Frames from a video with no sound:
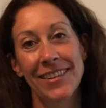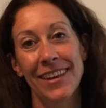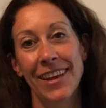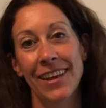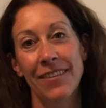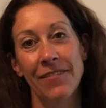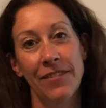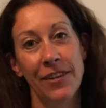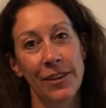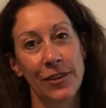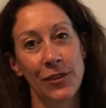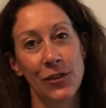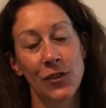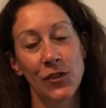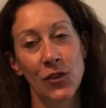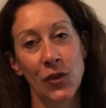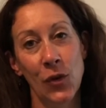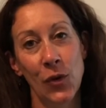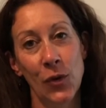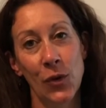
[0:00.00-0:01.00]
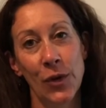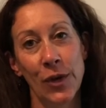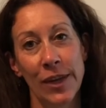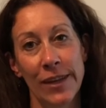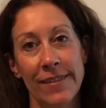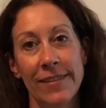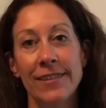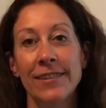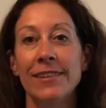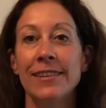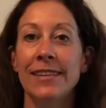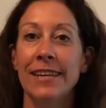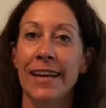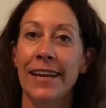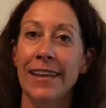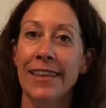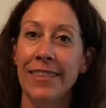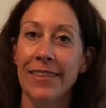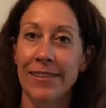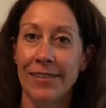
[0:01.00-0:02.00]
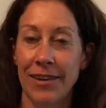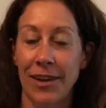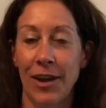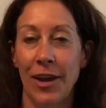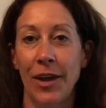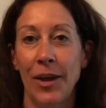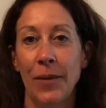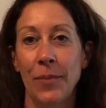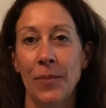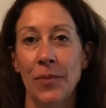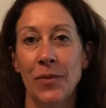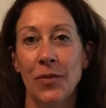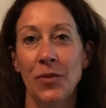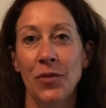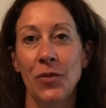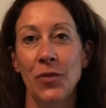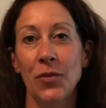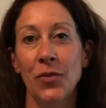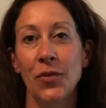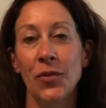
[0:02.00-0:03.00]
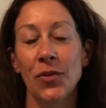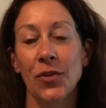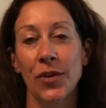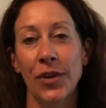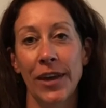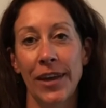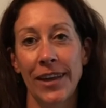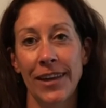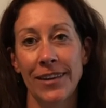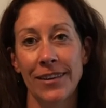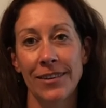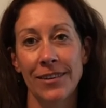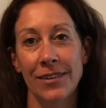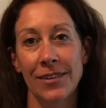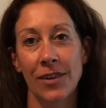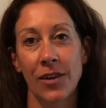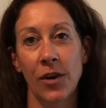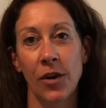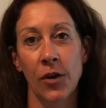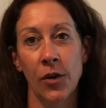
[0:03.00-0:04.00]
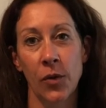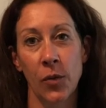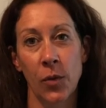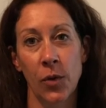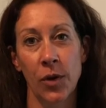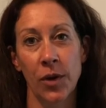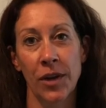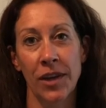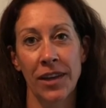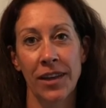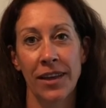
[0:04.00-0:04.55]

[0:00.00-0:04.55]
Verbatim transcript: it felt so good to take the time to create artwork,